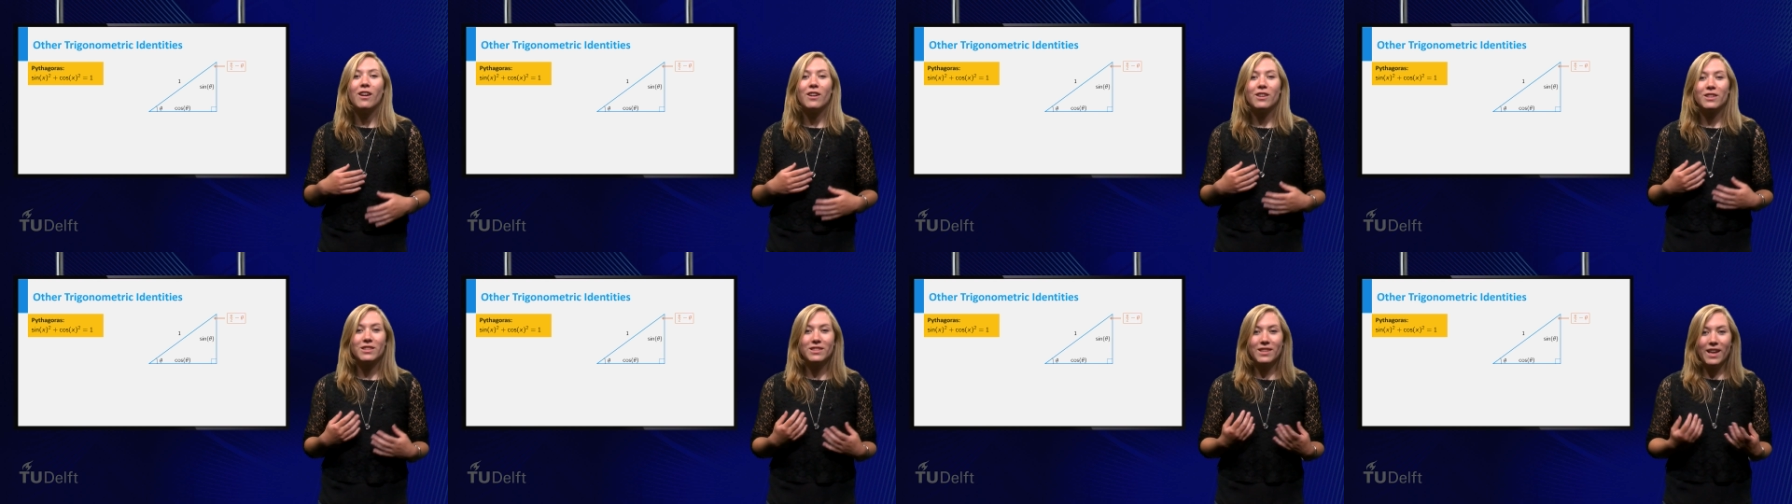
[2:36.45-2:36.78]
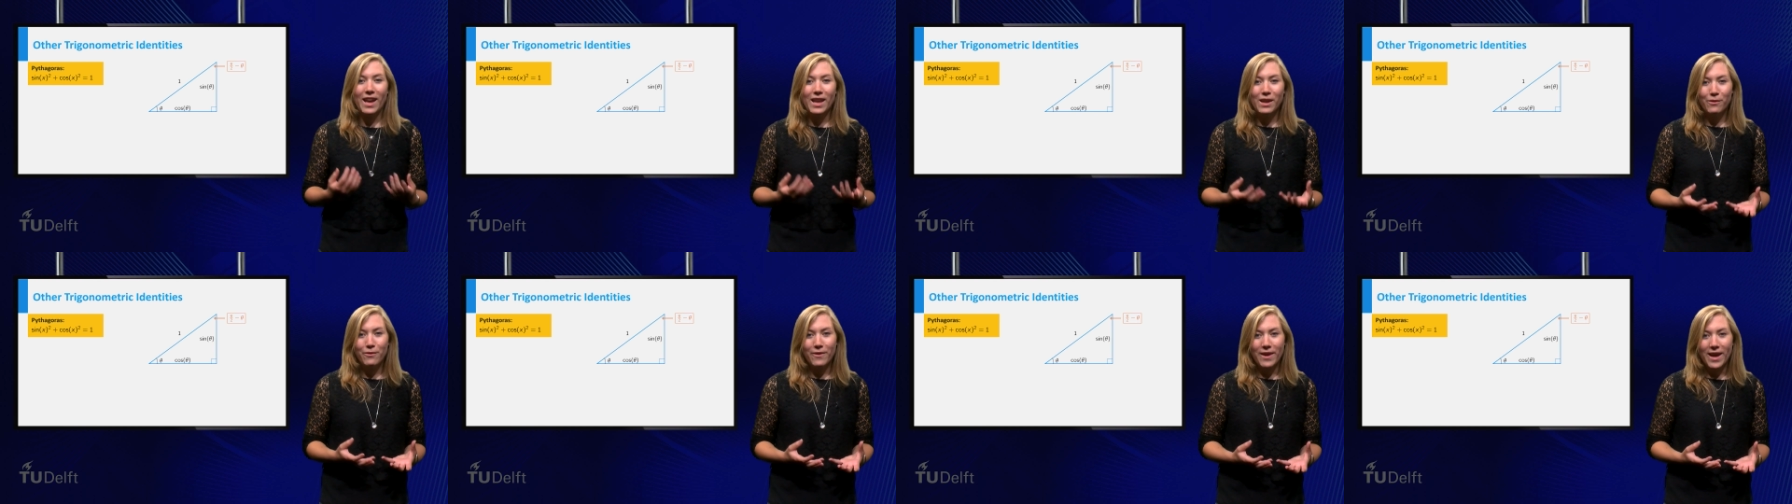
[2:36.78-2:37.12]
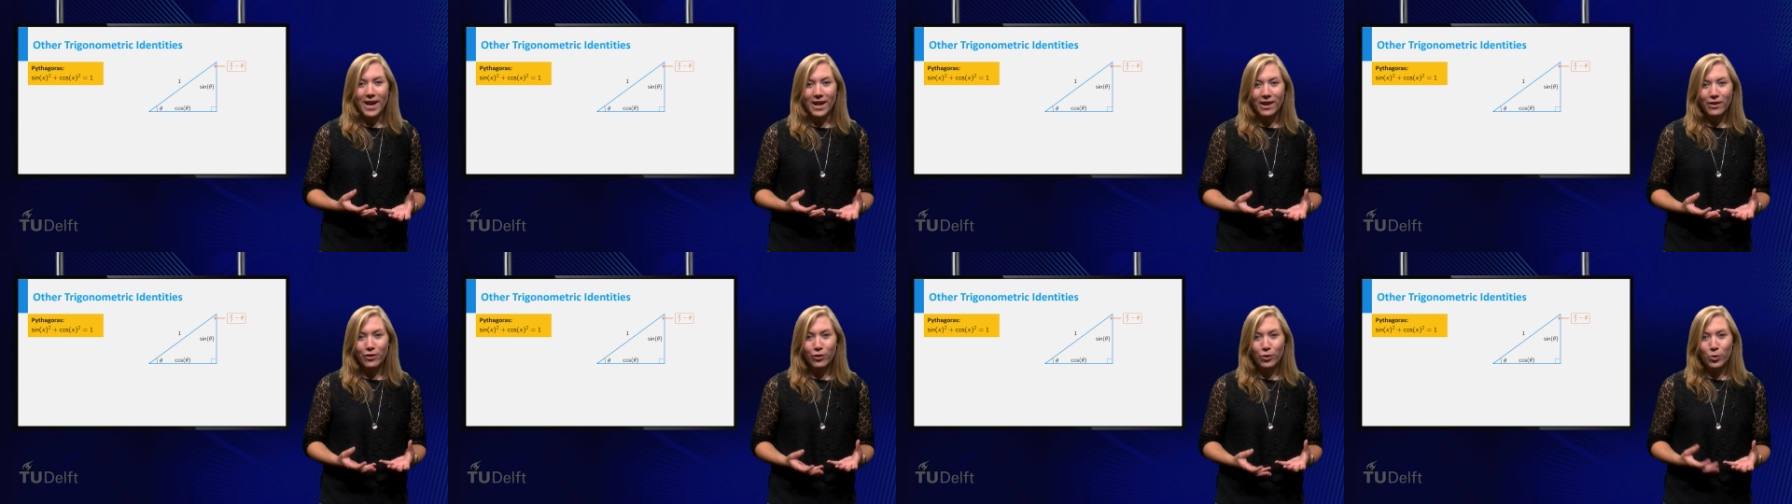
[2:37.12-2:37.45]
are sine of
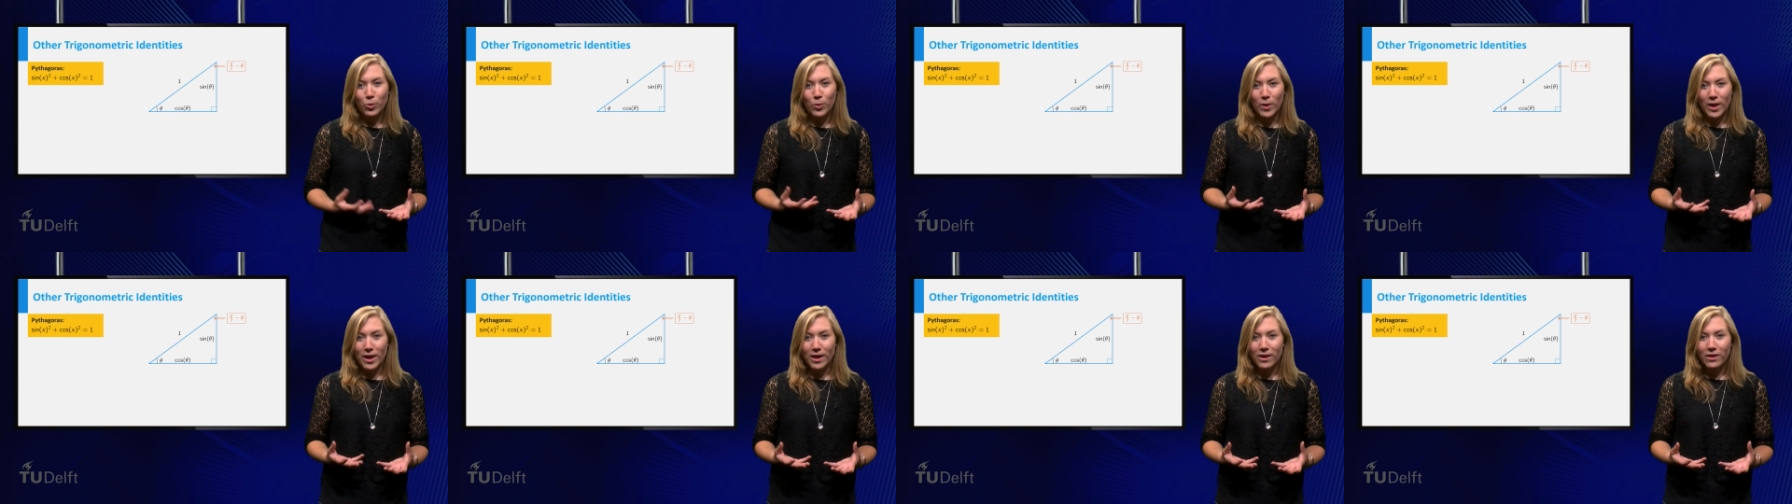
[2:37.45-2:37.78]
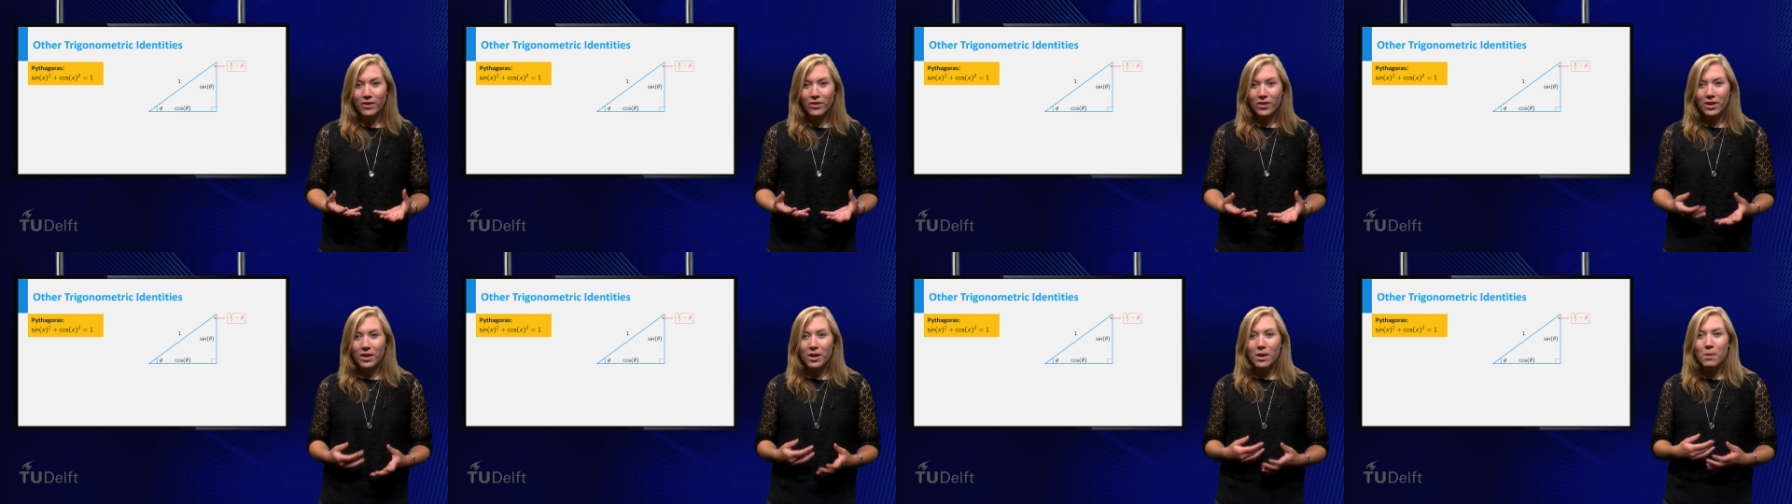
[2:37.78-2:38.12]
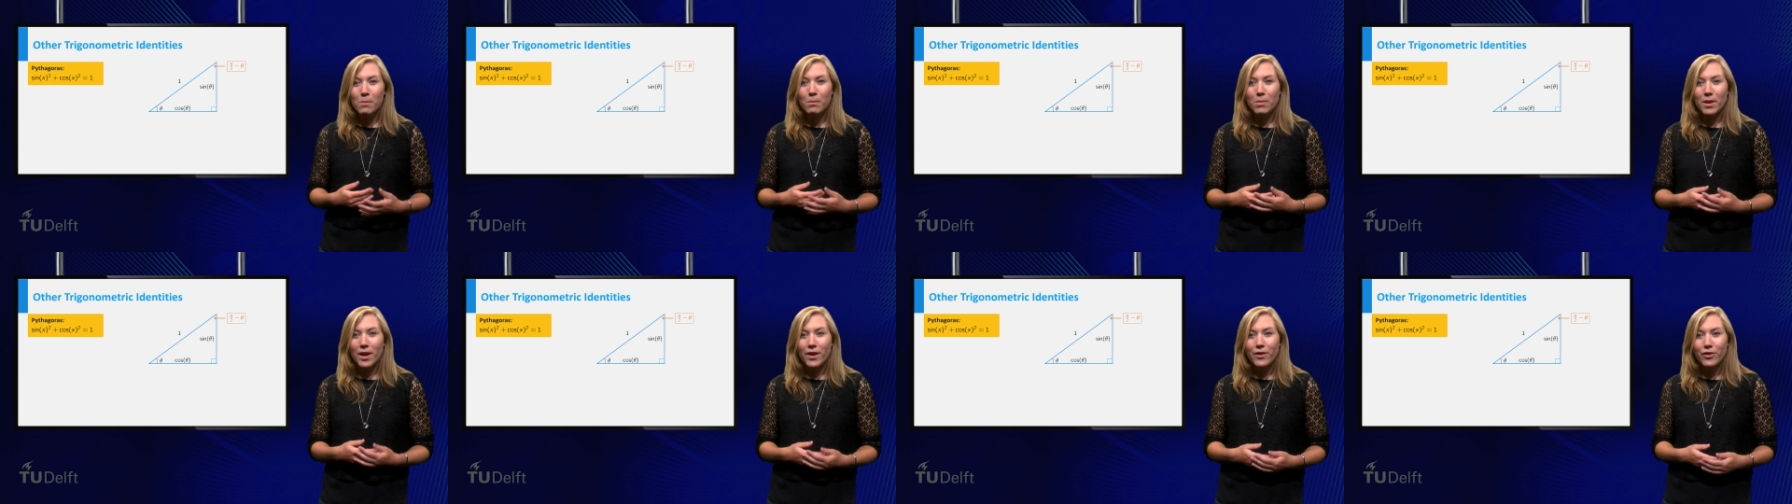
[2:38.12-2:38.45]
x squared
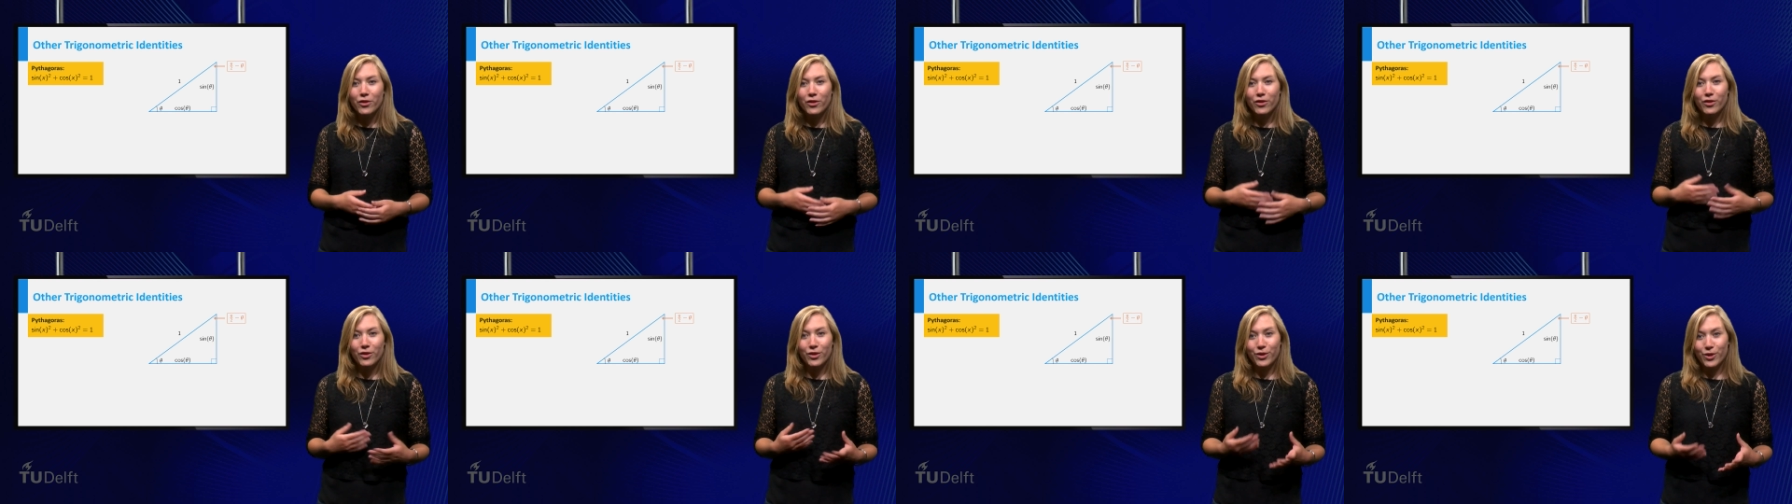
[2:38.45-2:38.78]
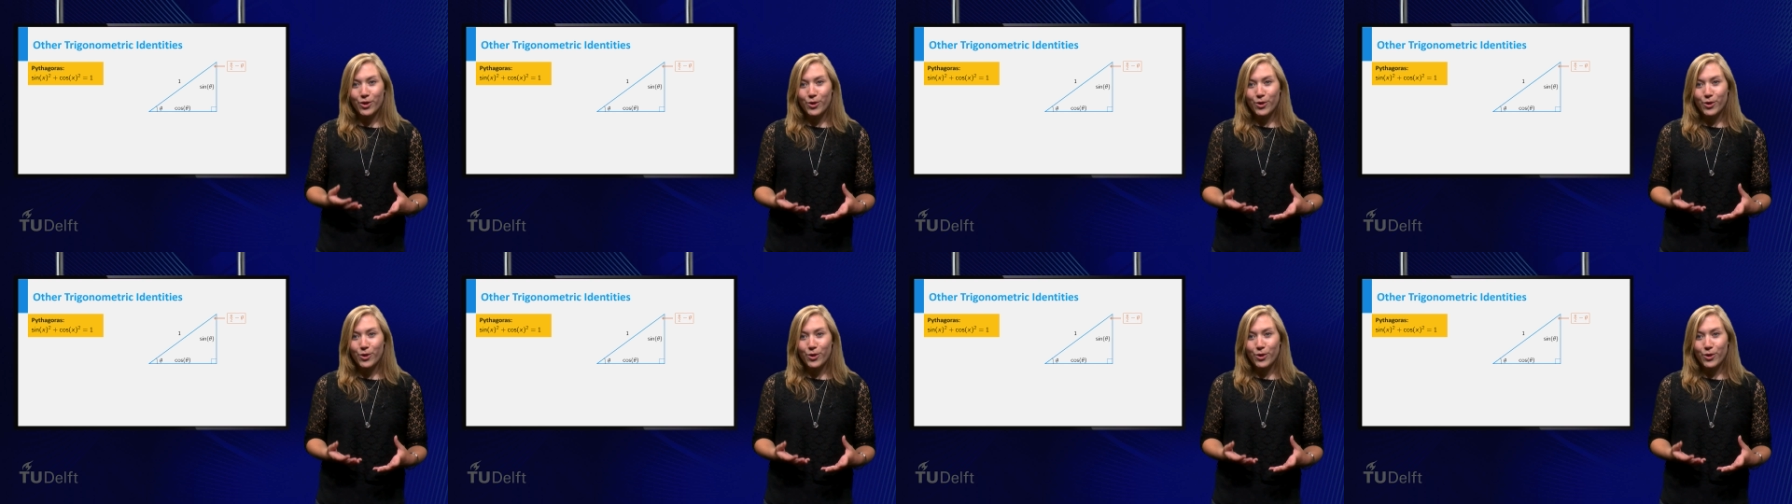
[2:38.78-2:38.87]
plus